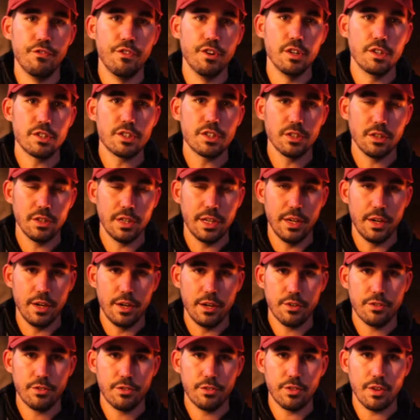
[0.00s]

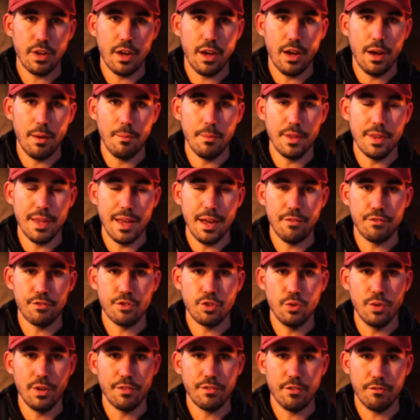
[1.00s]
versaleaders, and they
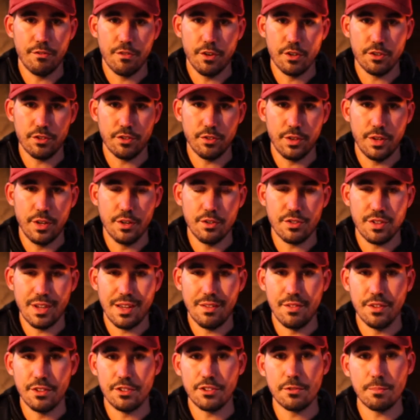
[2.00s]
have two different versaleaders.
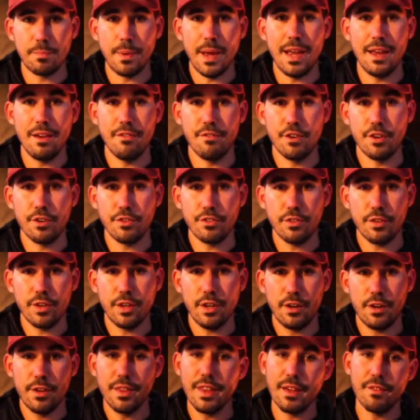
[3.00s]
They have the Spey
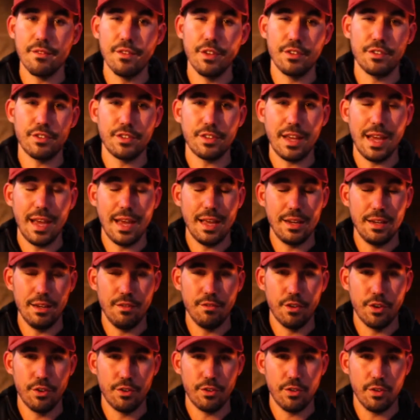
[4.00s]
versaleader and they have the
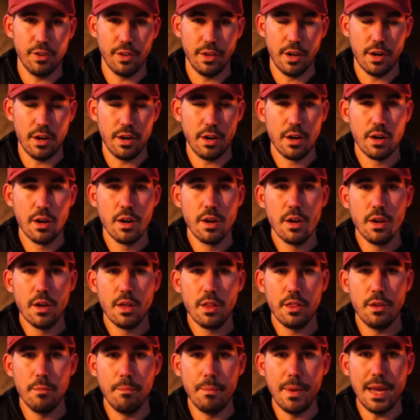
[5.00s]
Scandi versaleader.
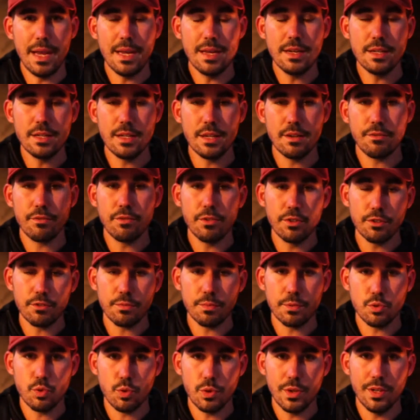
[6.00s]
The main
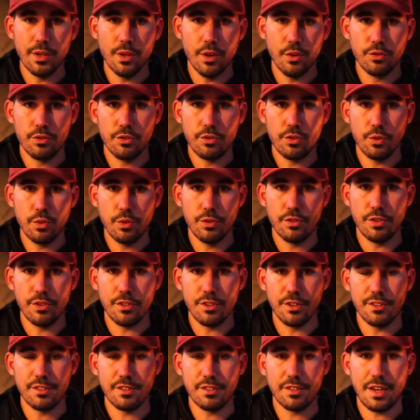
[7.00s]
difference between those two is
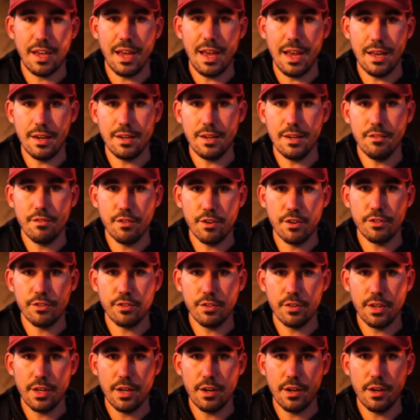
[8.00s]
that the Scandi
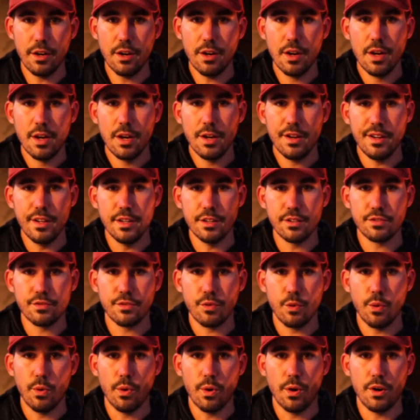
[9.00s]
versaleader is
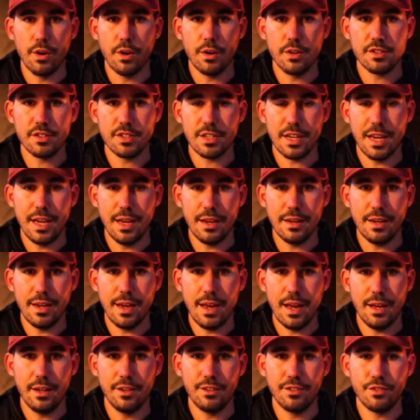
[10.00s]
for
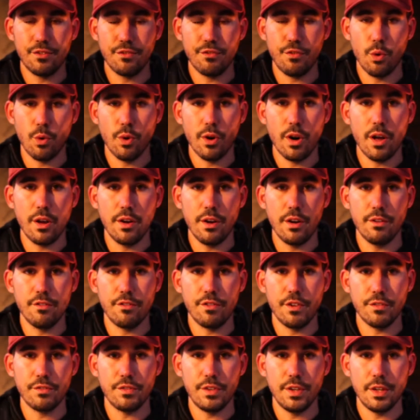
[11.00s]
Scandi heads
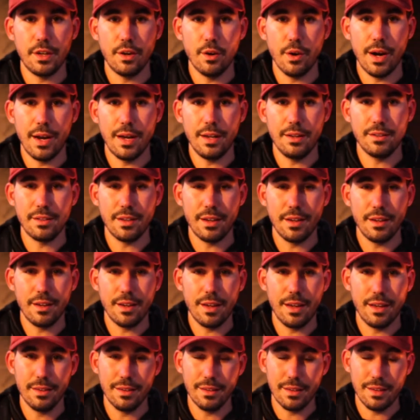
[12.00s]
450 grains
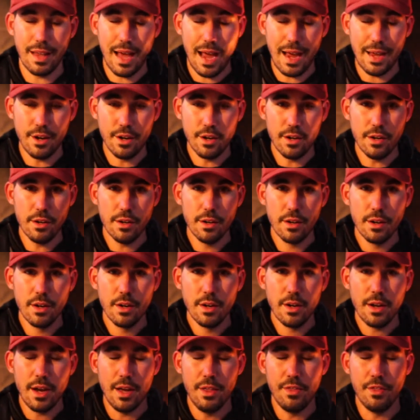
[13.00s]
and lighter,
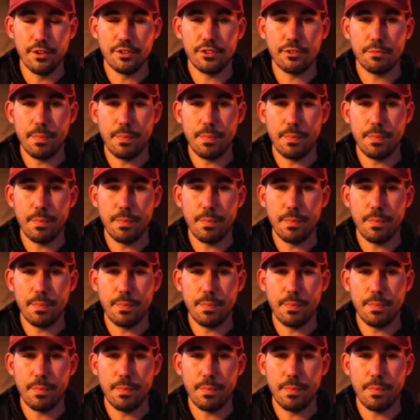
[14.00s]
and the